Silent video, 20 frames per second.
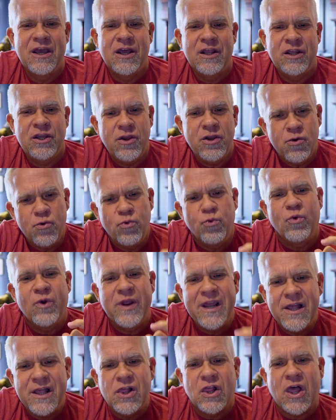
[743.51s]
You
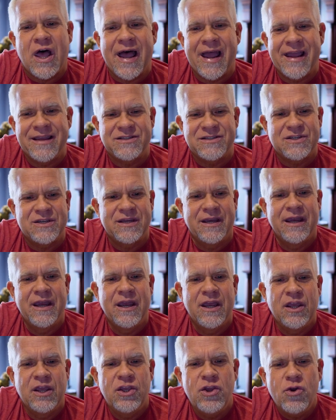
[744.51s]
realize
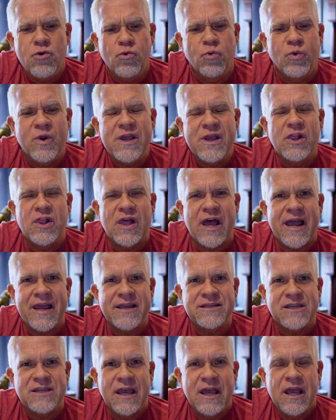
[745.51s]

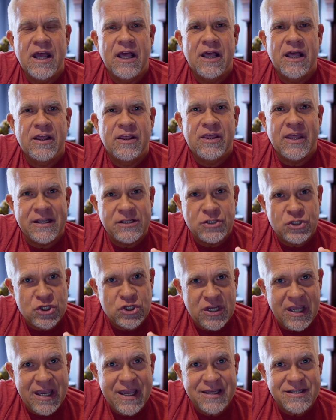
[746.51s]
that
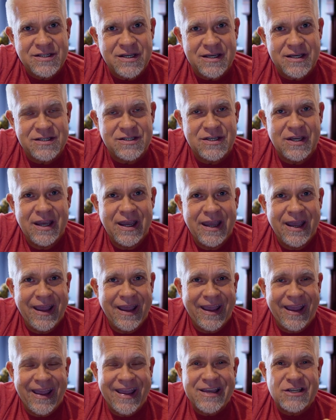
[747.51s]
Jesus
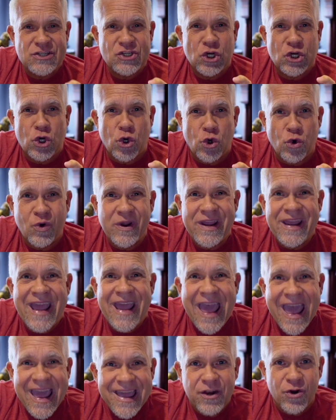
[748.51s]
is
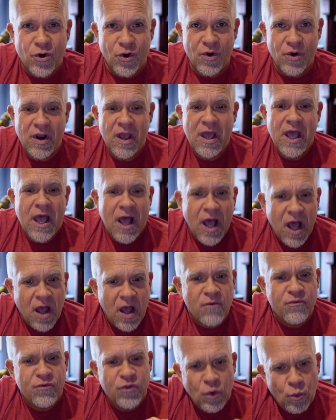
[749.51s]
creator
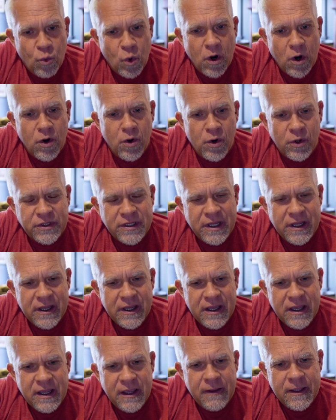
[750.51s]
of the world.
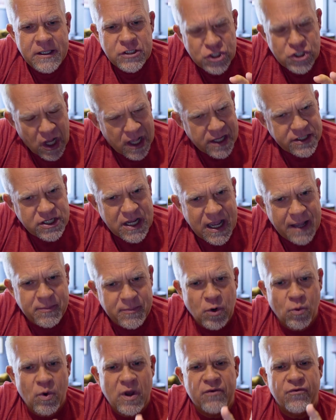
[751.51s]
John
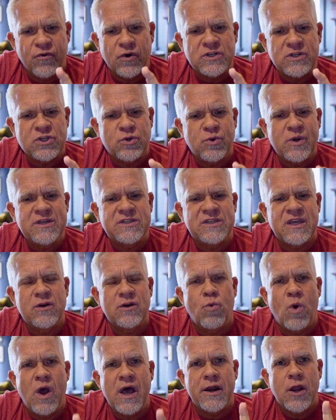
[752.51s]
chapter 1 verse 3
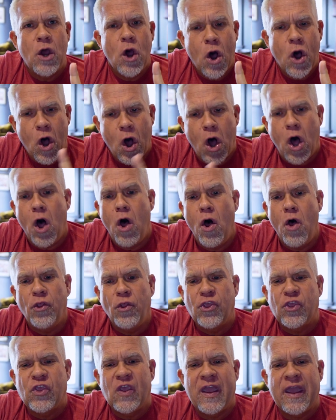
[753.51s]
said what? All
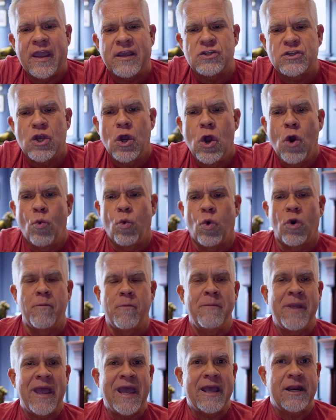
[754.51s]
things were
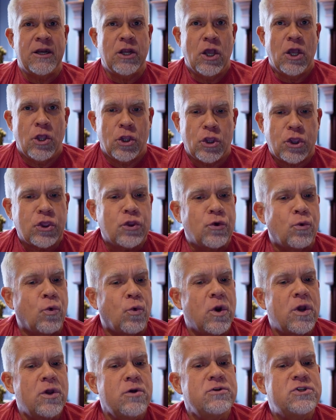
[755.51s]
made
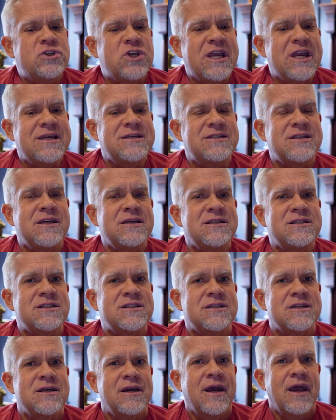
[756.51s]
through
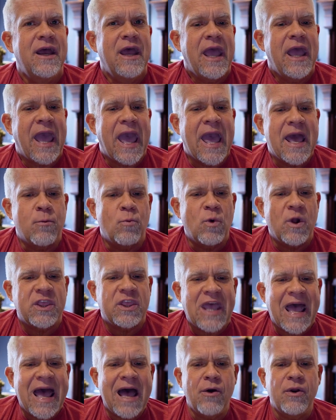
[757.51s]
Jesus, and
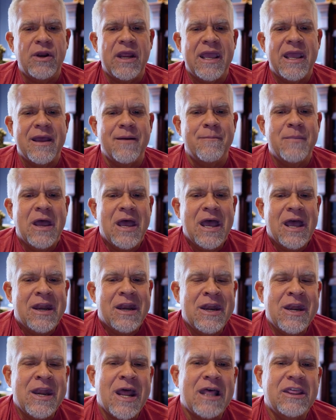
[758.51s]
without him,
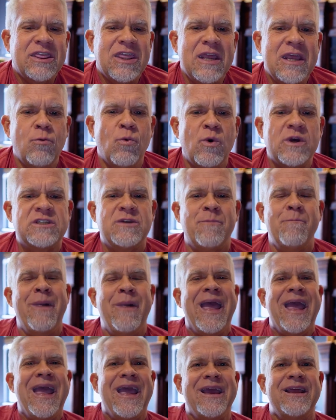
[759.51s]
nothing was
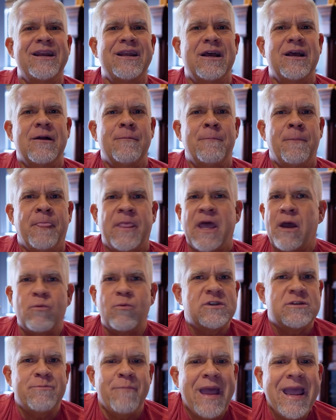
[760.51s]
made that
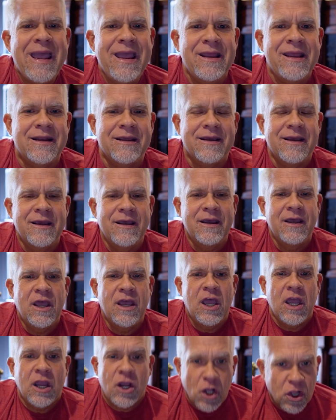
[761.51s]
was made.
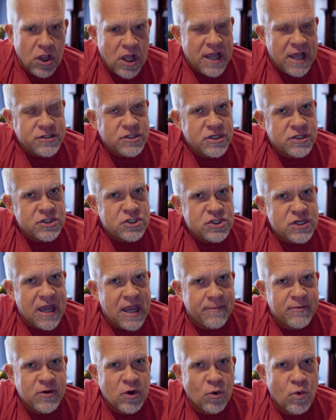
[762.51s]
Colossians
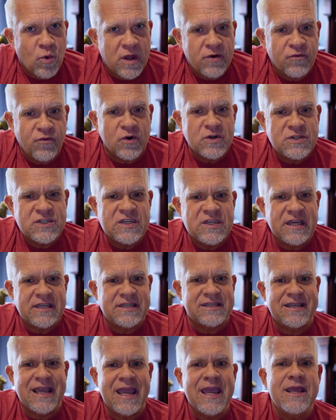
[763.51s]
chapter 1 verse
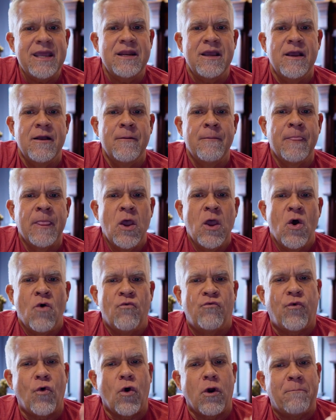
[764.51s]
16,
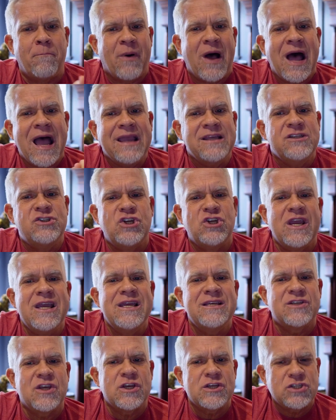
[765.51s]
for by
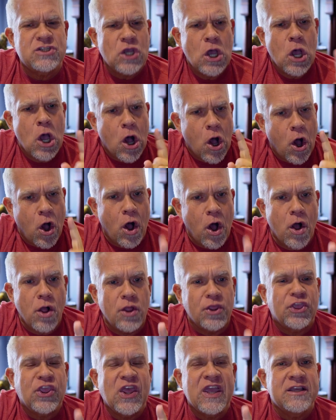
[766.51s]
Jesus,
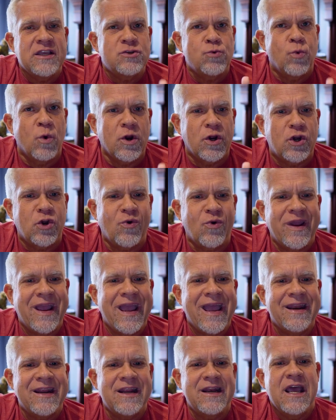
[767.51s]
all things were
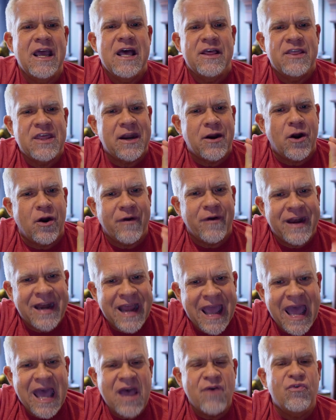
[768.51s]
created that are in
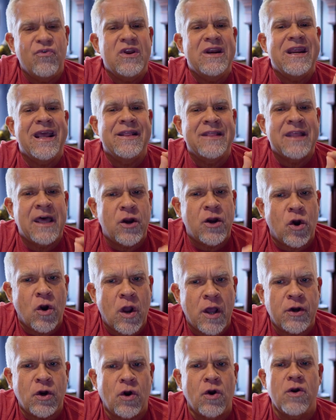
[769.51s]
heaven and that are
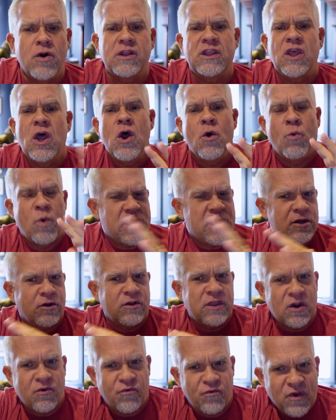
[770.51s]
on earth, whether
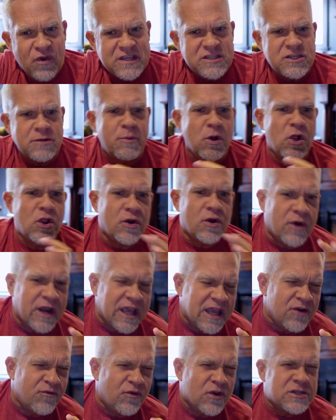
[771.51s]
they're visible or
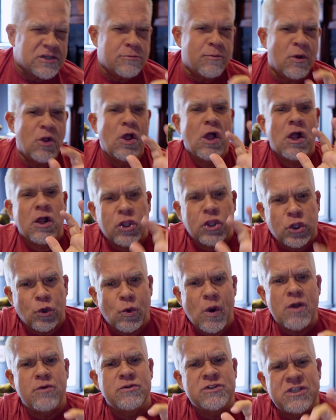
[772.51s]
invisible,
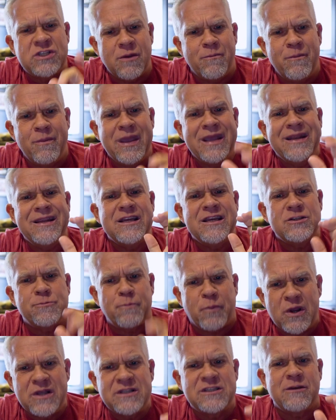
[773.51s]
thrones, dominions,
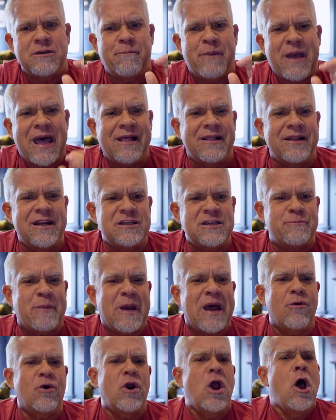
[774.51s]
principalities,
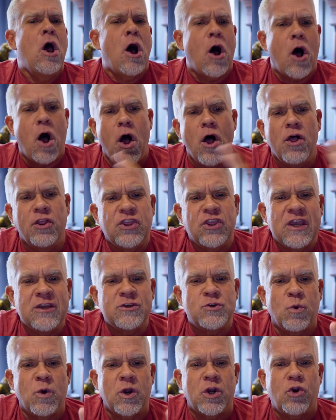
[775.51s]
power, all
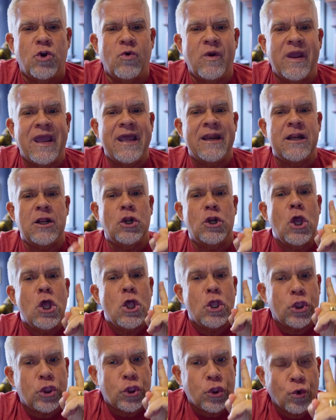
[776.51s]
things were created
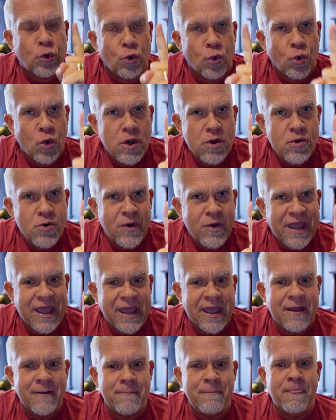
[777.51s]
through
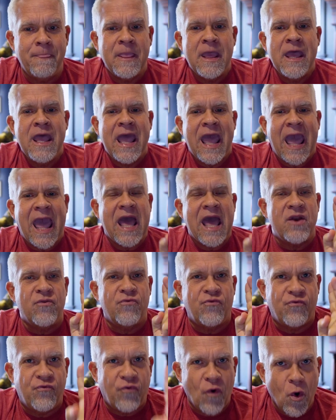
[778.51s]
him
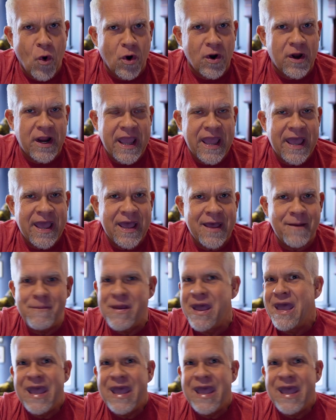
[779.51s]
and for him